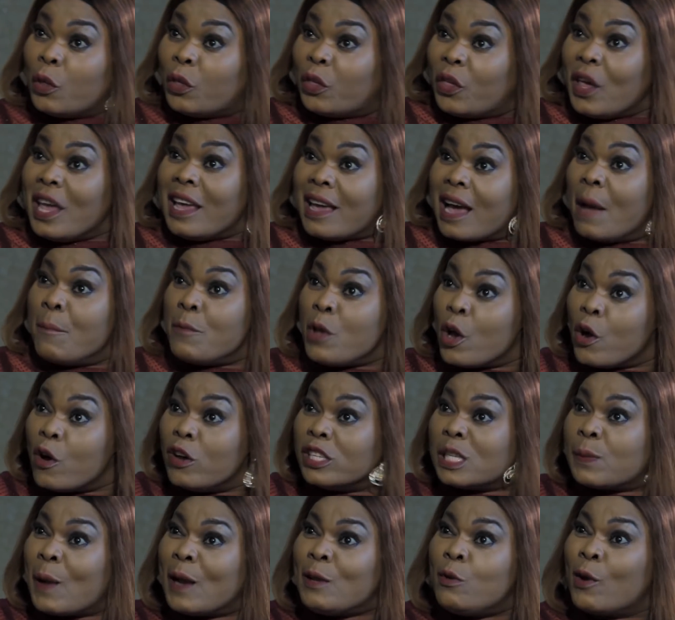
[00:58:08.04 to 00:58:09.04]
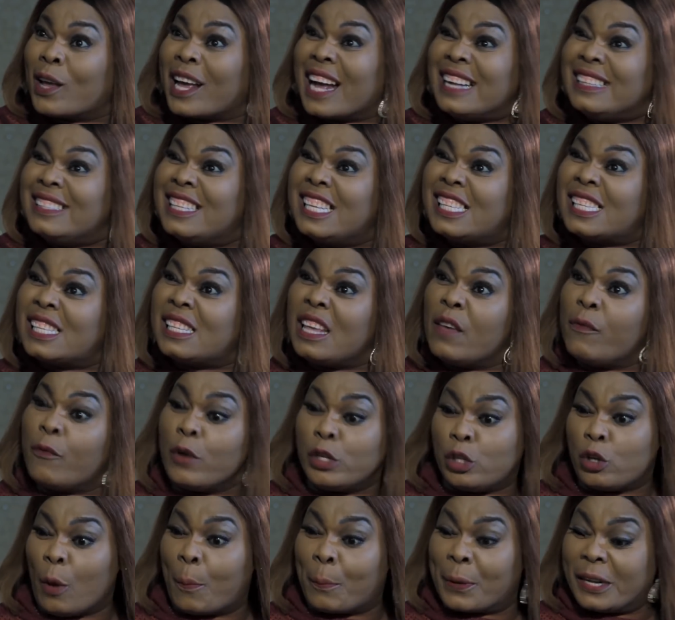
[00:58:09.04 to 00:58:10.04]
You think I'm your husband you can
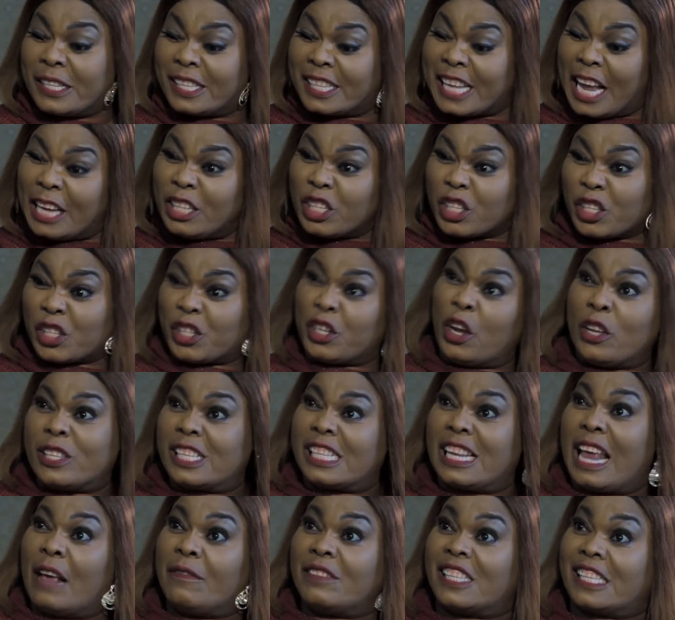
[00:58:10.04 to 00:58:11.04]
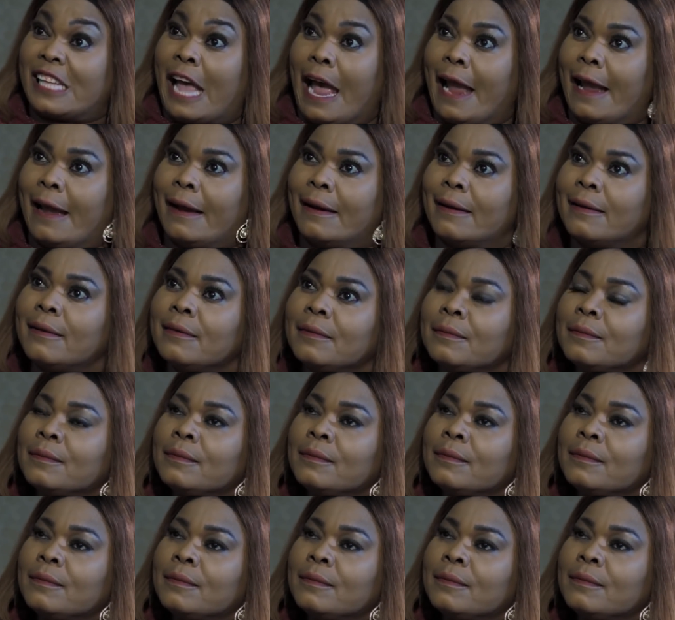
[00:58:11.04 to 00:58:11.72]
deceive with your pretentious lifestyle?